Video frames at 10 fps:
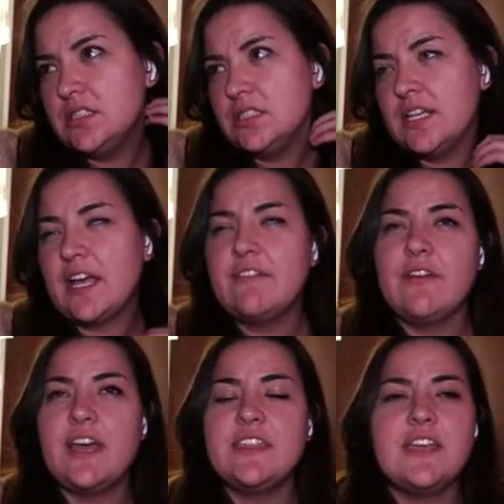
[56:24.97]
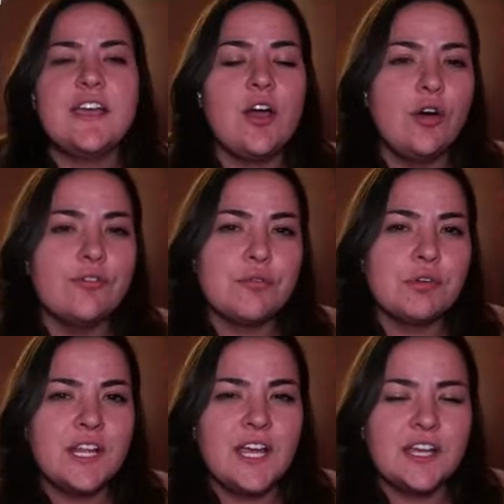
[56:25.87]
like, I think I over
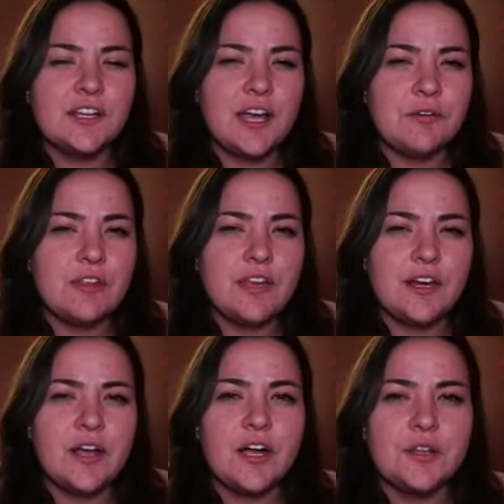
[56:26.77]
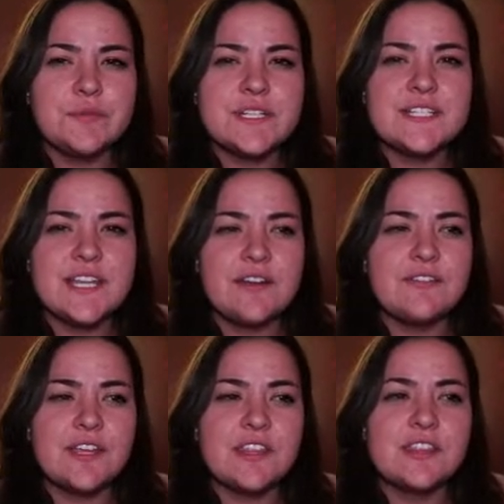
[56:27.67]
rely on calculated columns instead of
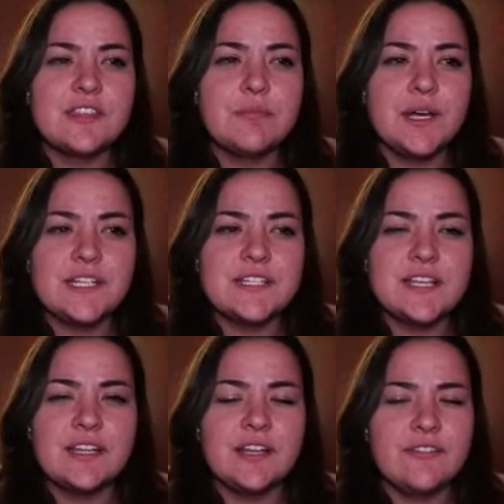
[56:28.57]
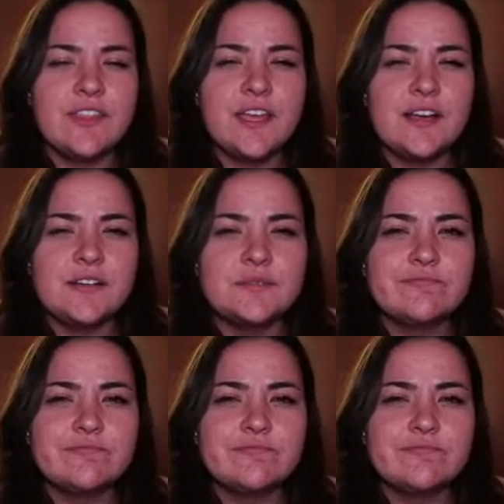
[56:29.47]
like the buttons that live there.